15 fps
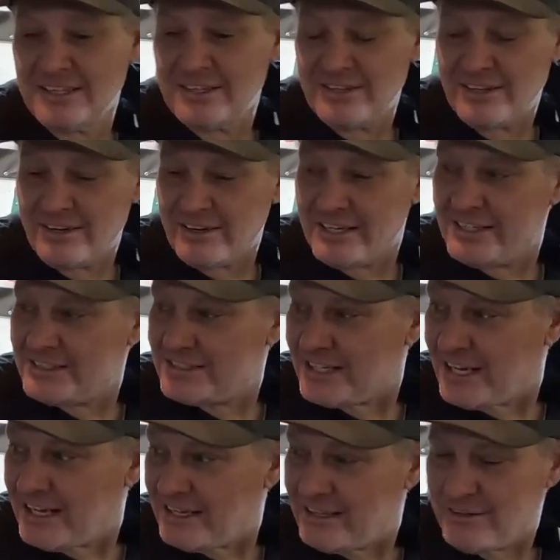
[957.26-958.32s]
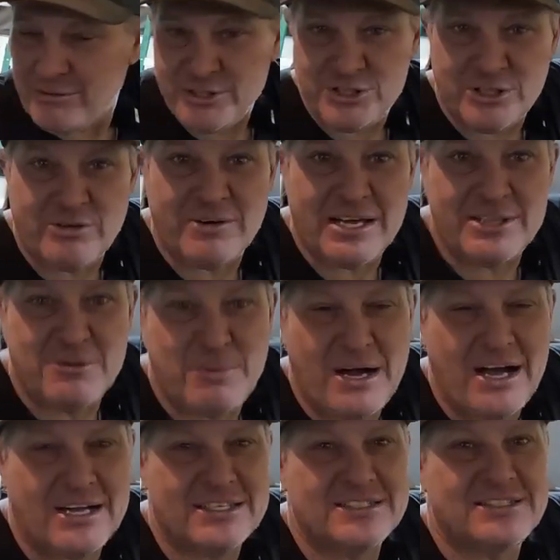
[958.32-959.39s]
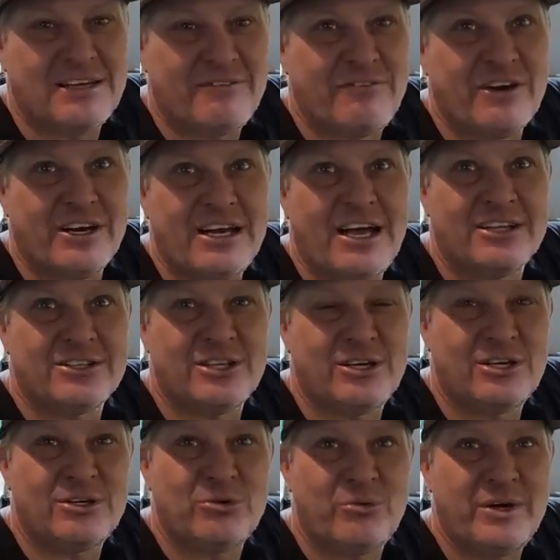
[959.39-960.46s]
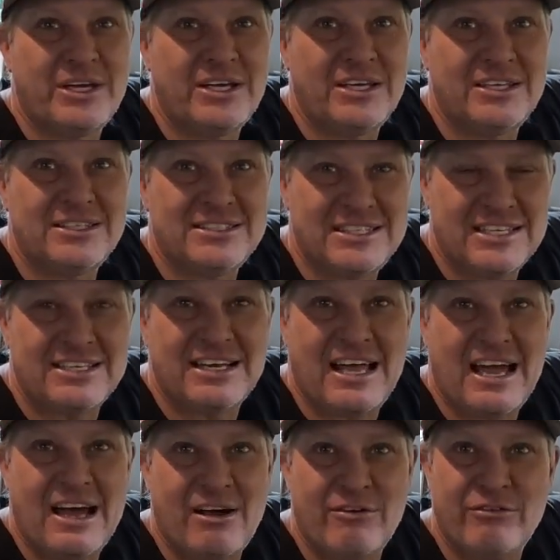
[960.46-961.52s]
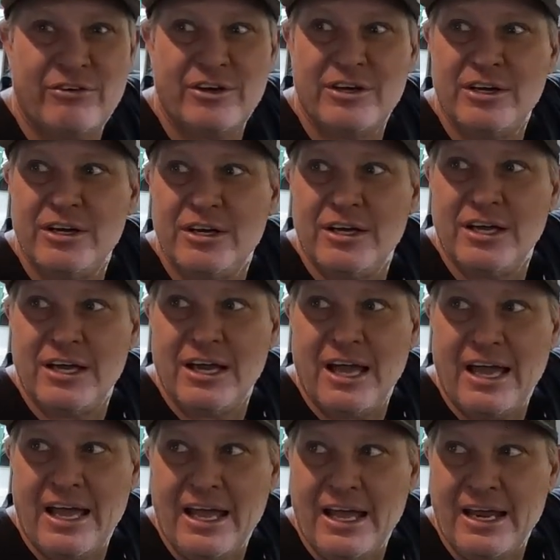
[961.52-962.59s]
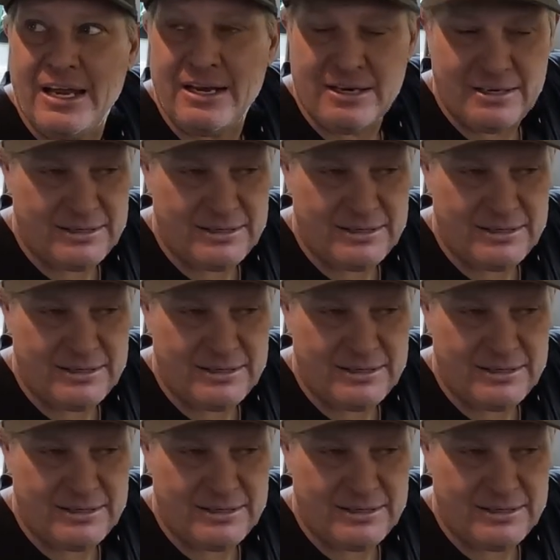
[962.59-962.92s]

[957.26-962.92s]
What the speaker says: There is, we should have read the box and figured out that we didn't have a